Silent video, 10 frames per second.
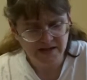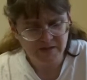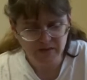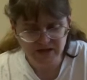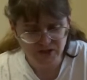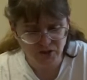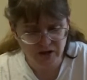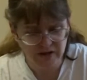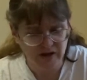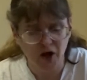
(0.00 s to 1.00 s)
to be
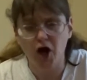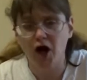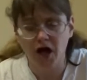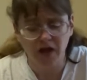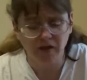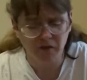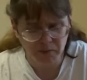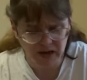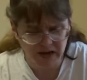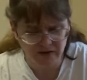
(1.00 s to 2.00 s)
sure that all the
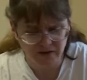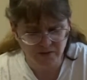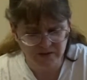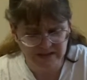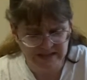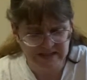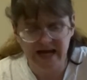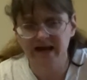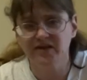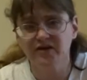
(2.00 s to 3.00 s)
powder was
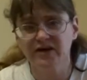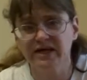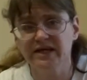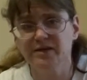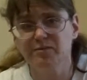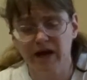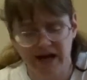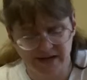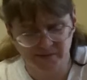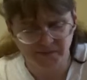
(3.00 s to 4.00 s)
together in the
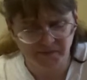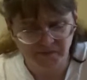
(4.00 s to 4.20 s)
bottom.